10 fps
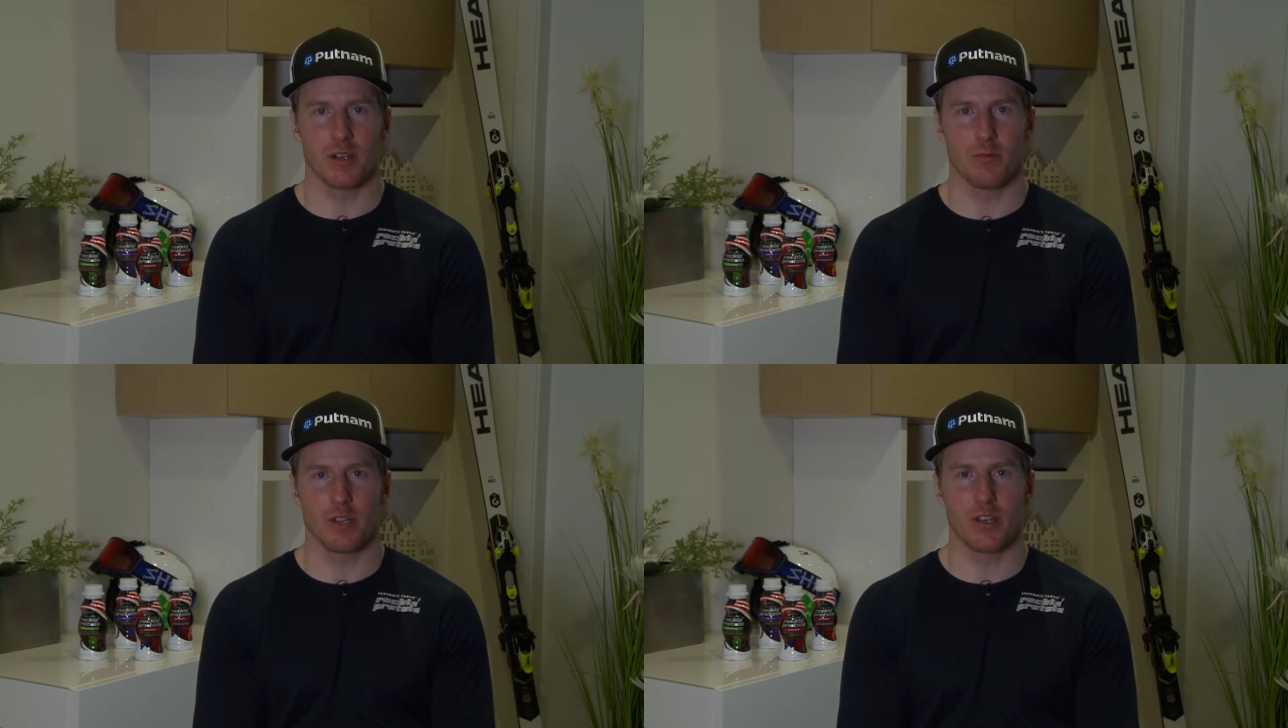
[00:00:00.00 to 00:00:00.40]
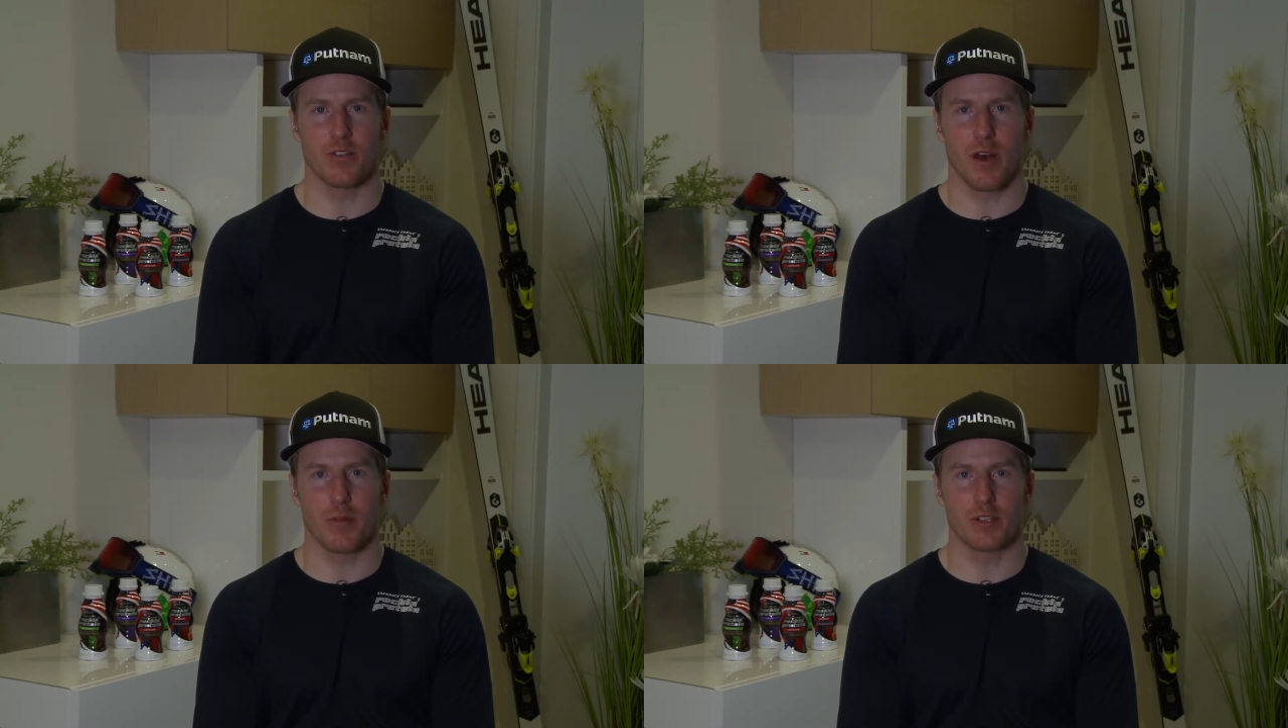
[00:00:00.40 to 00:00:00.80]
window
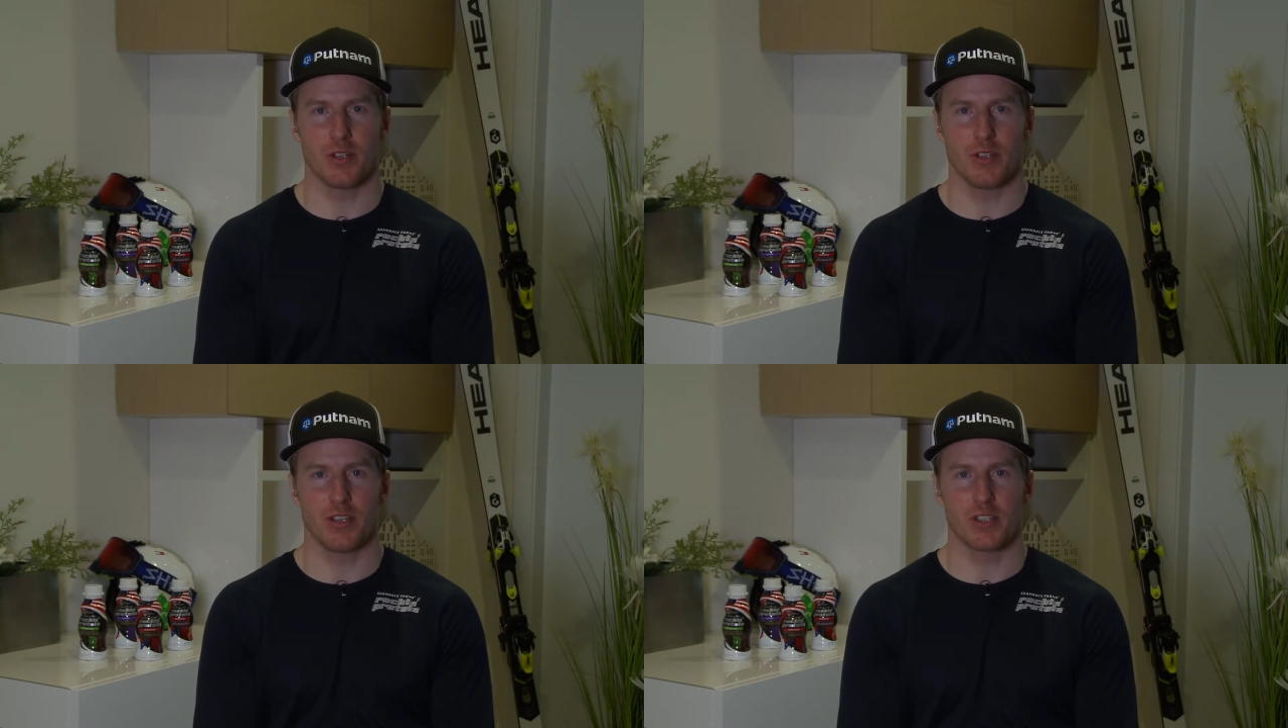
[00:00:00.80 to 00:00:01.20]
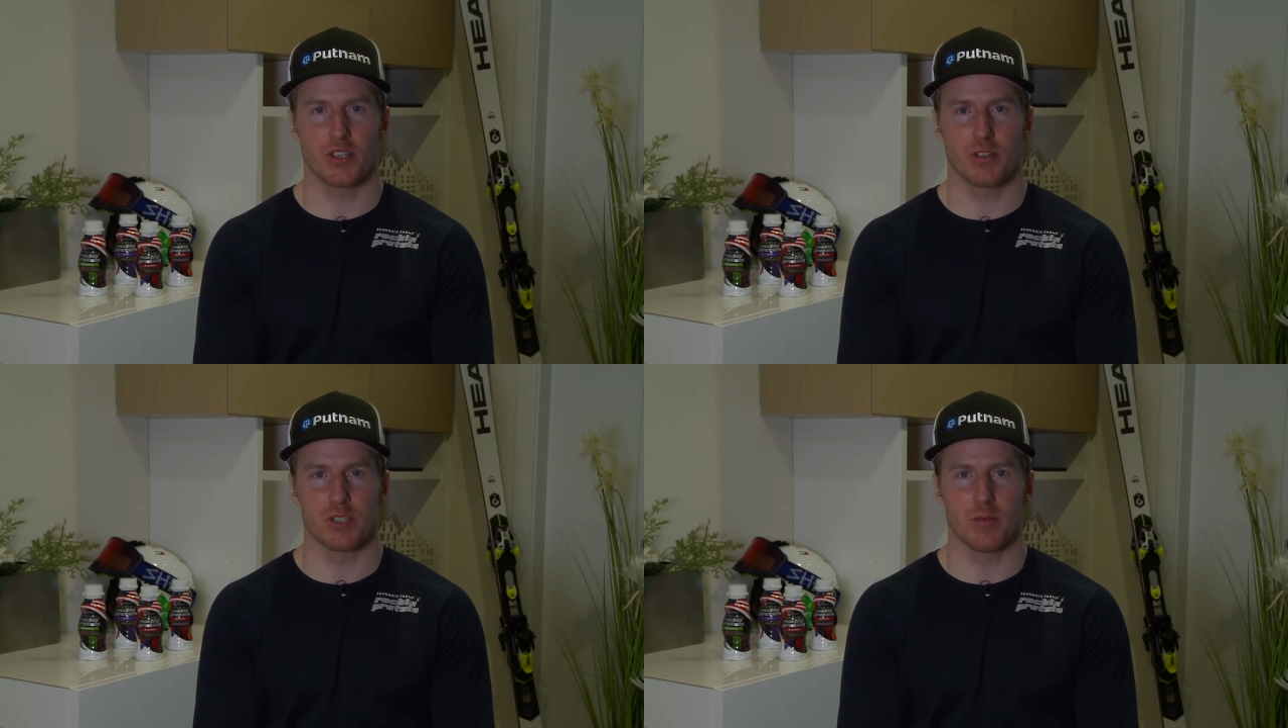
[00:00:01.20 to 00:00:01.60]
of opportunity is
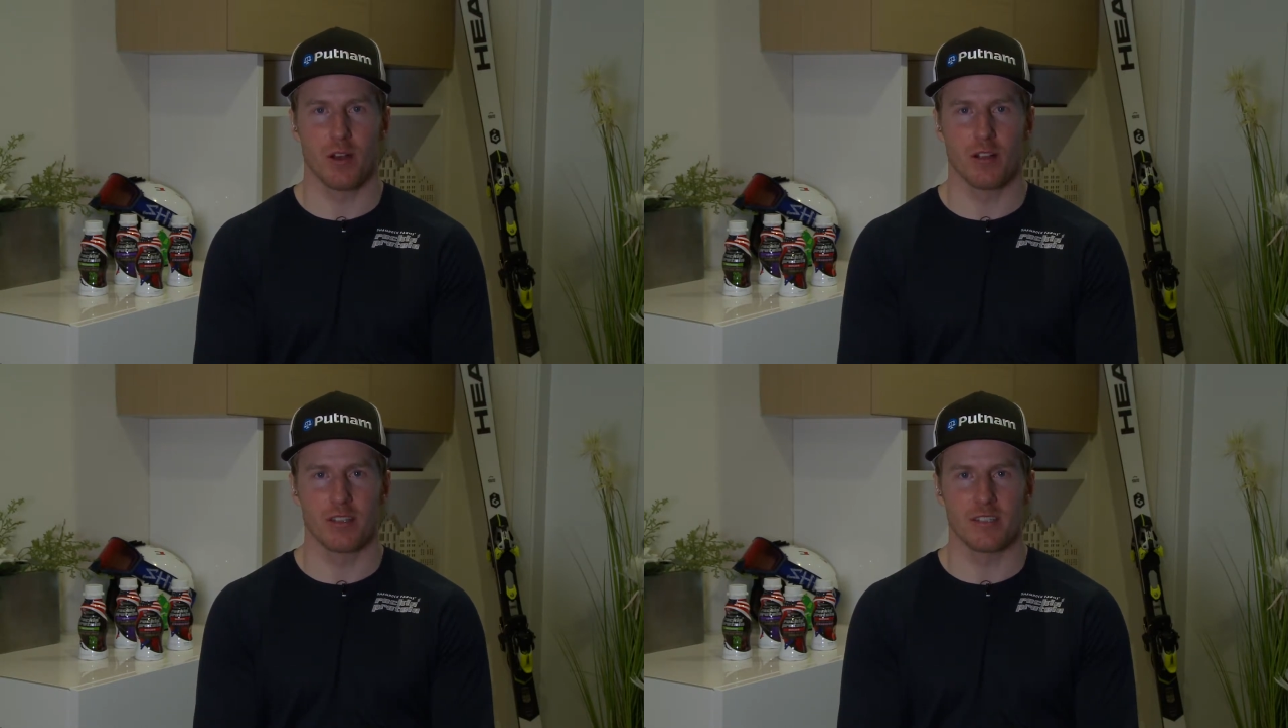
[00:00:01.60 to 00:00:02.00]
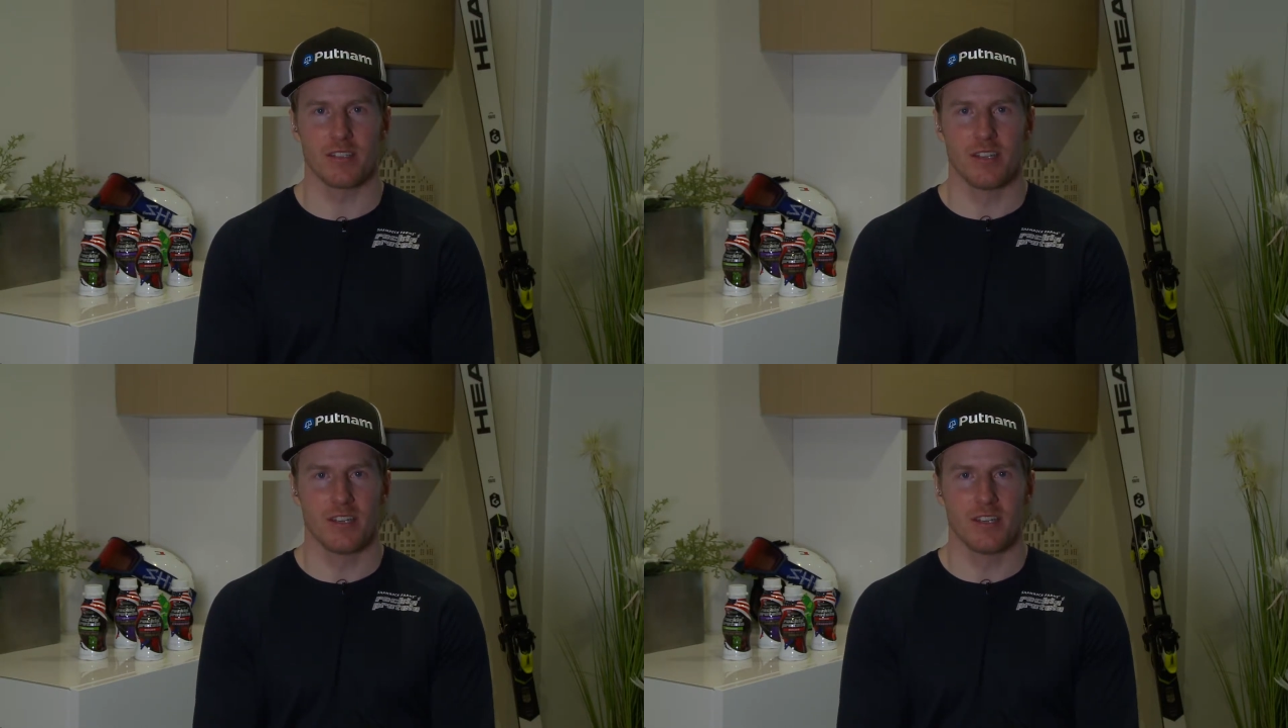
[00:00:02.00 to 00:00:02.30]
so small, and